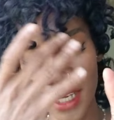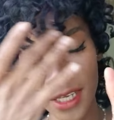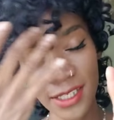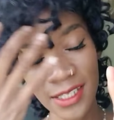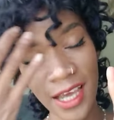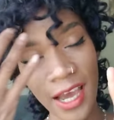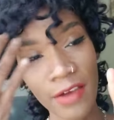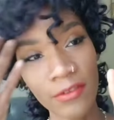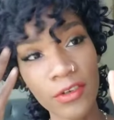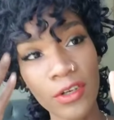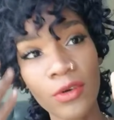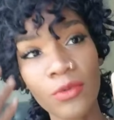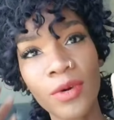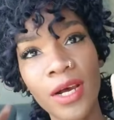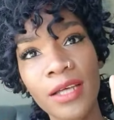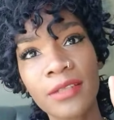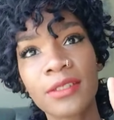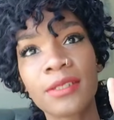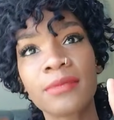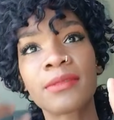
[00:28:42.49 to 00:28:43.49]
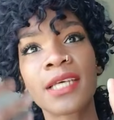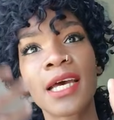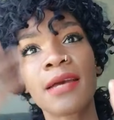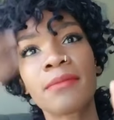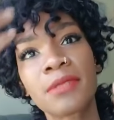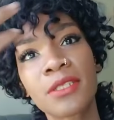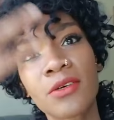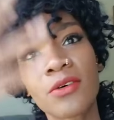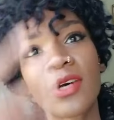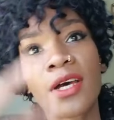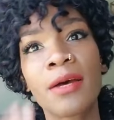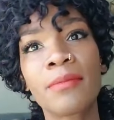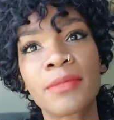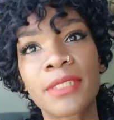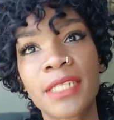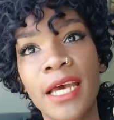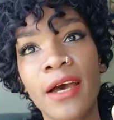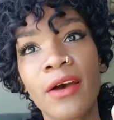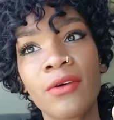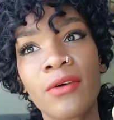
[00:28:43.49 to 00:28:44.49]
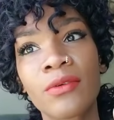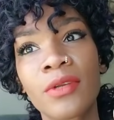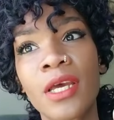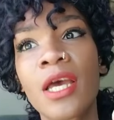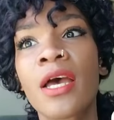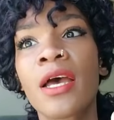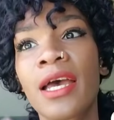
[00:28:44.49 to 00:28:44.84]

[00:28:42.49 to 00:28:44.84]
Because after a while, sometimes it'll come down.